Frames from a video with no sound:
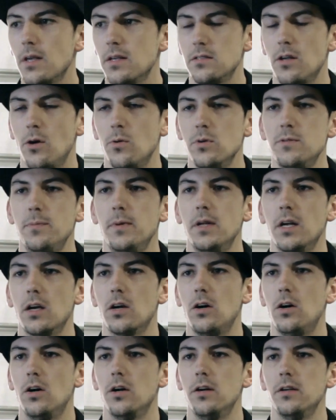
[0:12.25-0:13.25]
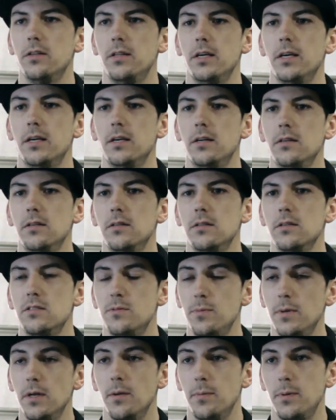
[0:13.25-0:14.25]
has always been a car that
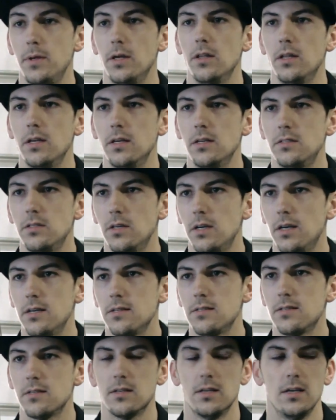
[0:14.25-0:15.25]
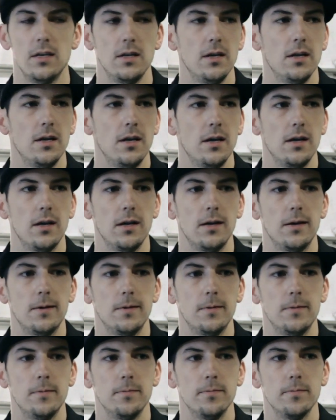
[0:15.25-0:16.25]
has been appealing to us.
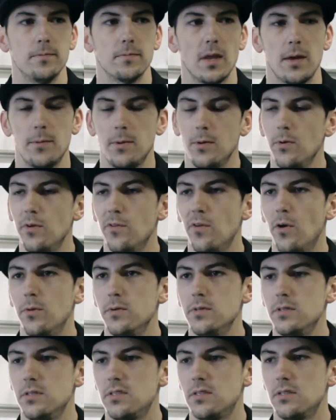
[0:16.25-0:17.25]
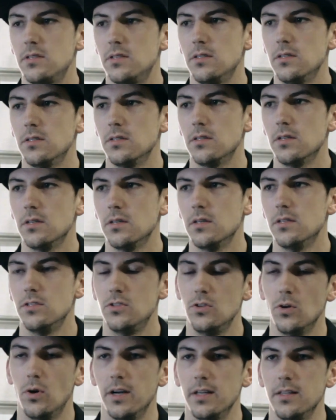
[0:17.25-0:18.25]
I mean, we've always
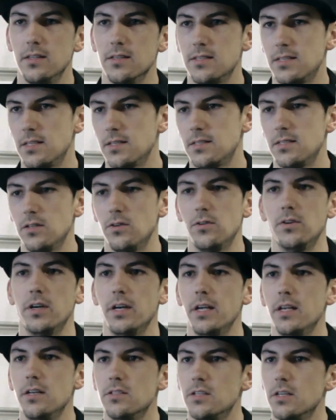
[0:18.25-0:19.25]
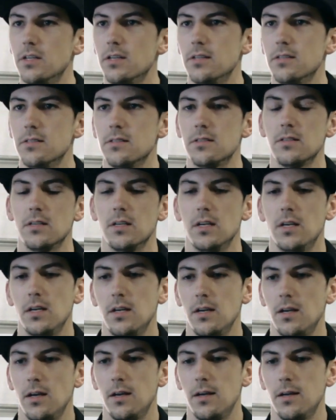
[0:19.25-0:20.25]
enjoyed the 6-cylinder engines,
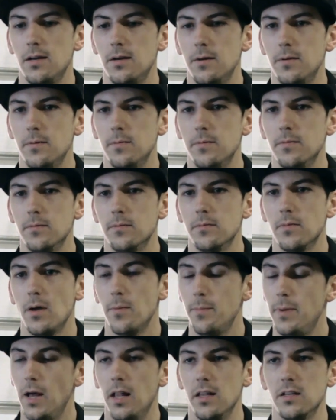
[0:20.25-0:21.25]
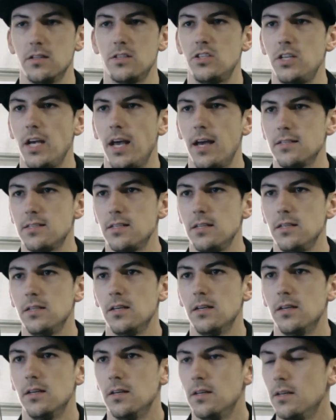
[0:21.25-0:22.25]
a balanced chassis.